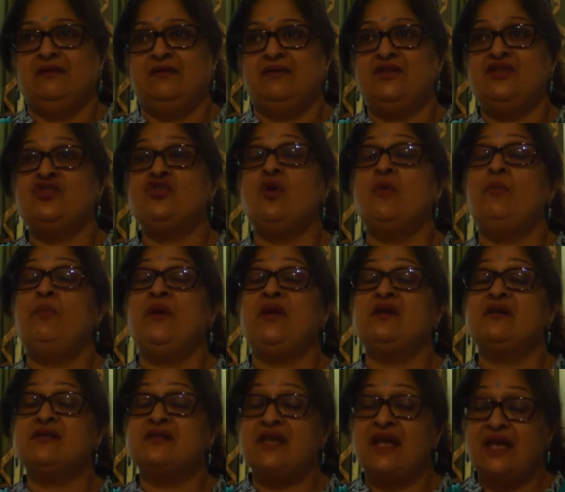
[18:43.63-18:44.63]
It is your
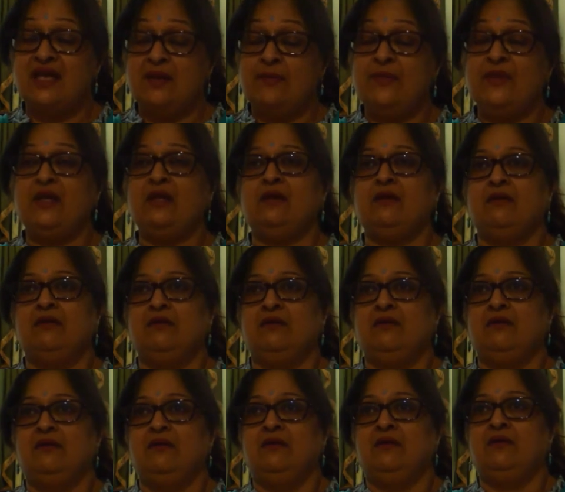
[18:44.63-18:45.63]
biggest enemy,
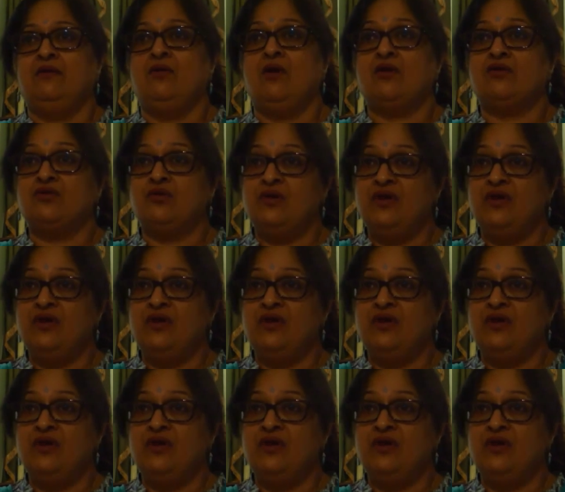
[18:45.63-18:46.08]
not